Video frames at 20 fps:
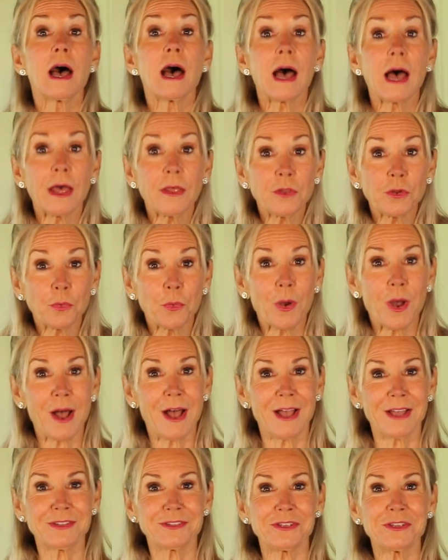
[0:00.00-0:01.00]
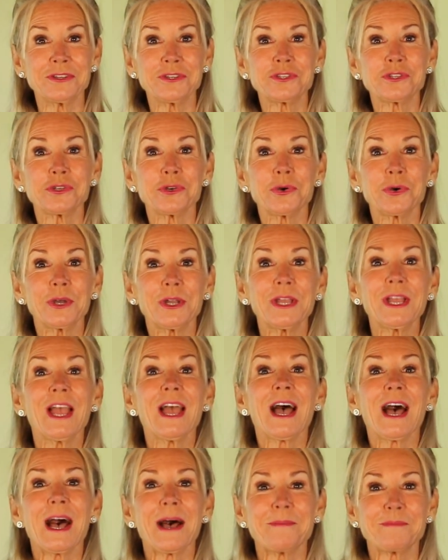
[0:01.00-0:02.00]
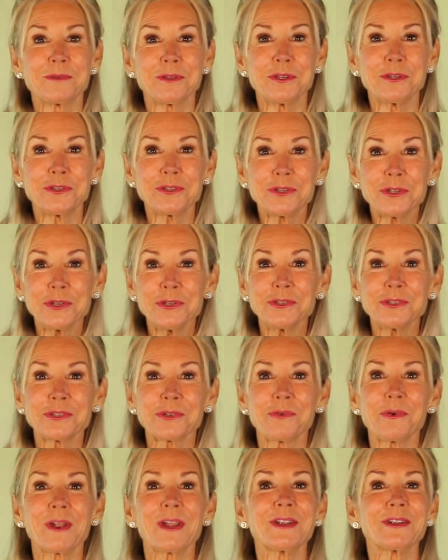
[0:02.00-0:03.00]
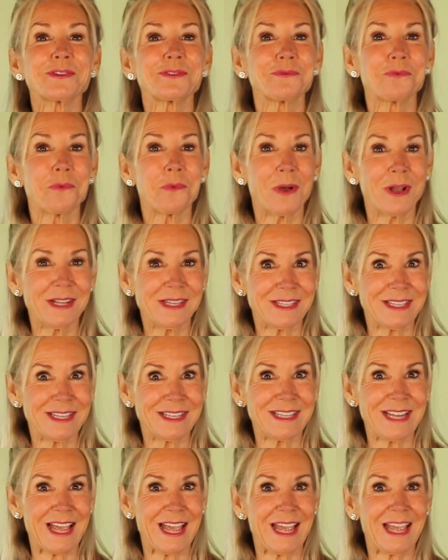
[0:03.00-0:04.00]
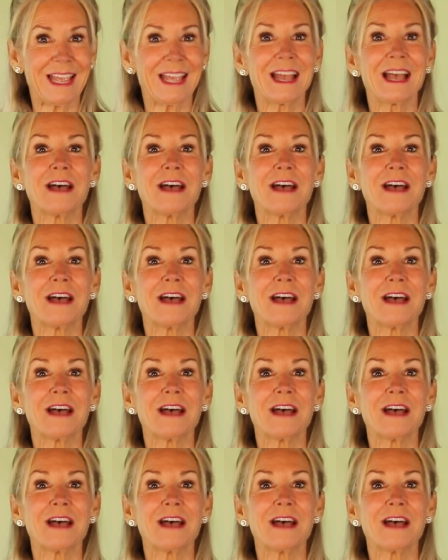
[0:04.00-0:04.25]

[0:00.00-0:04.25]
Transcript: Otherwise, enjoy up to two squares once a day